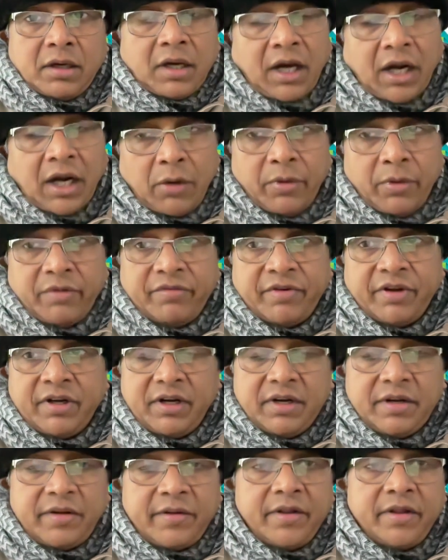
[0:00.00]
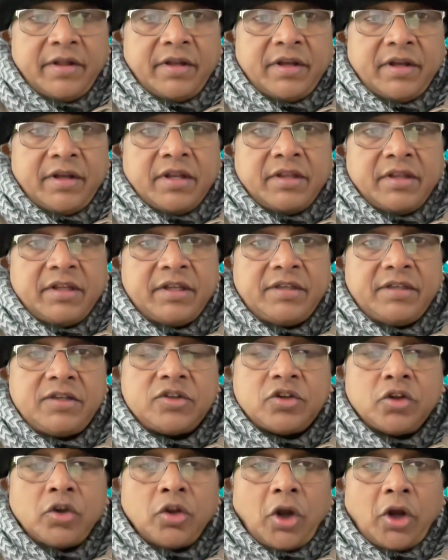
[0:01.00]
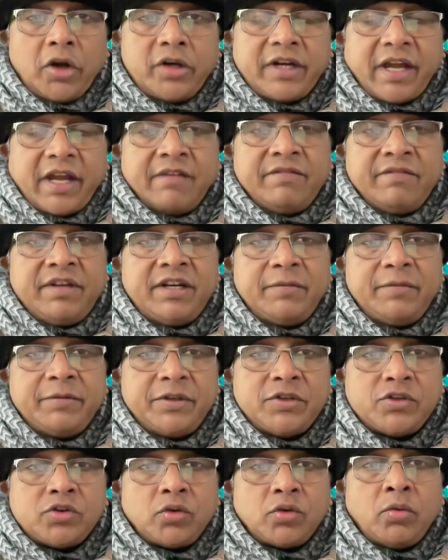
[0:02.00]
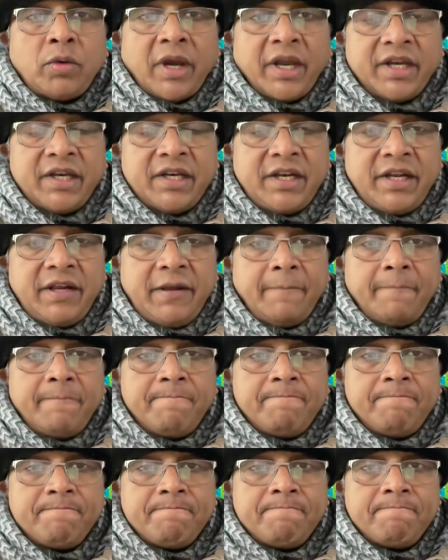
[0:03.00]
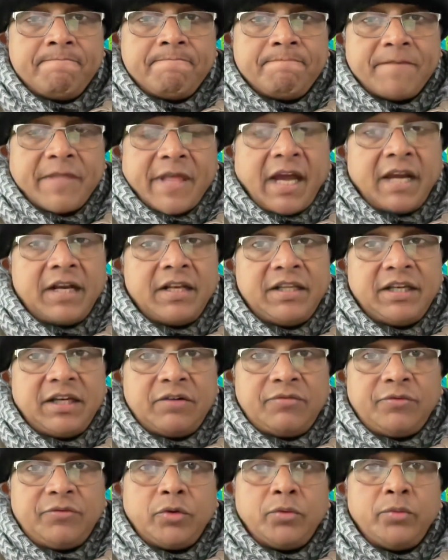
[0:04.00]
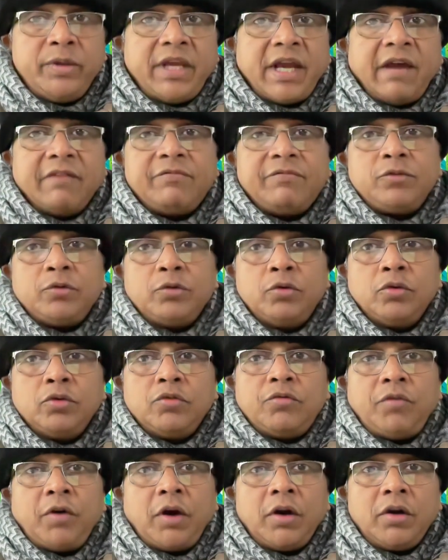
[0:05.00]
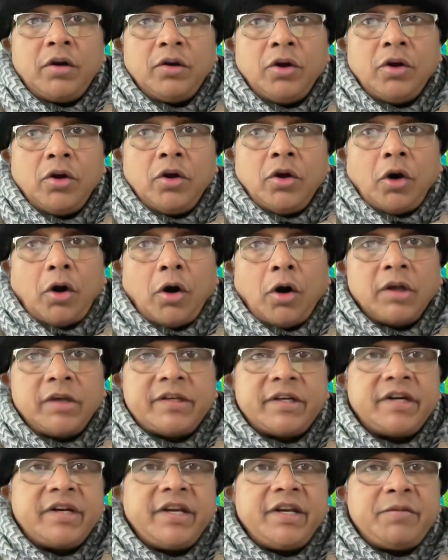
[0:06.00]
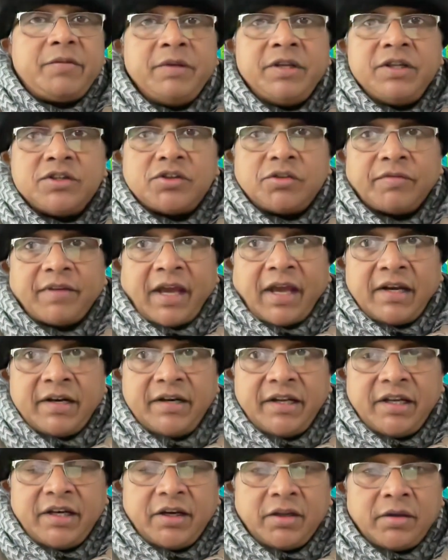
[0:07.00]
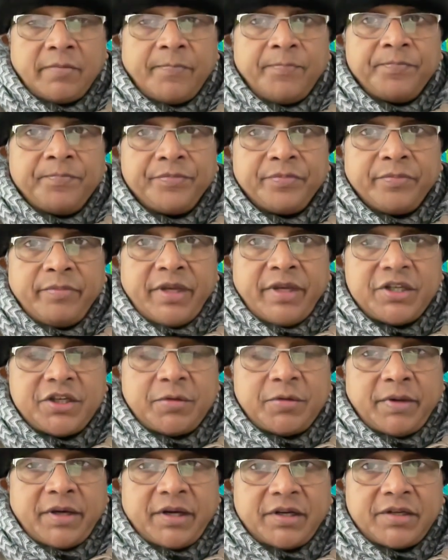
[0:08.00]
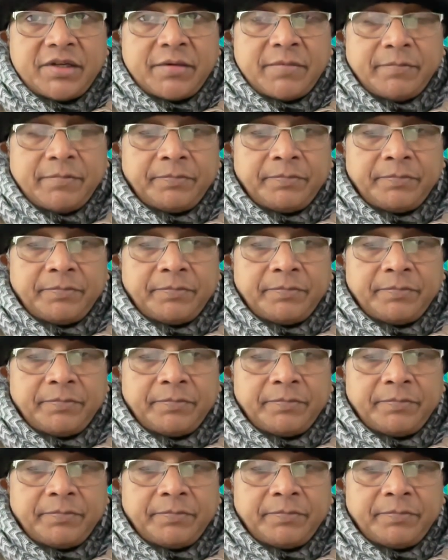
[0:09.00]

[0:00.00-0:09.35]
However, this is not available so widely, and therefore we have to look for alternate means of caloric measurement.